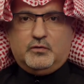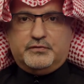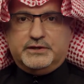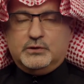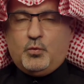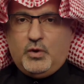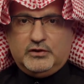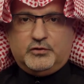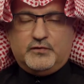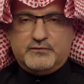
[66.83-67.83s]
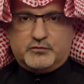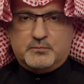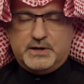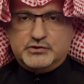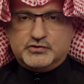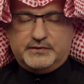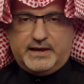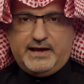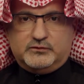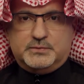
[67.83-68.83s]
of the wealth of information
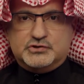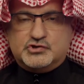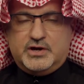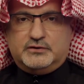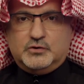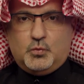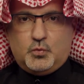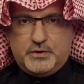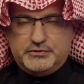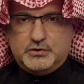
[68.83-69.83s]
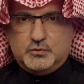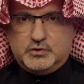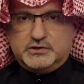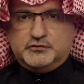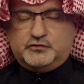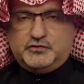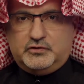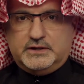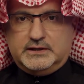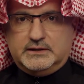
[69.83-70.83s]
that has been shared with you
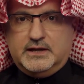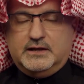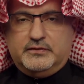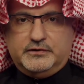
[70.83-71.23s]
concerning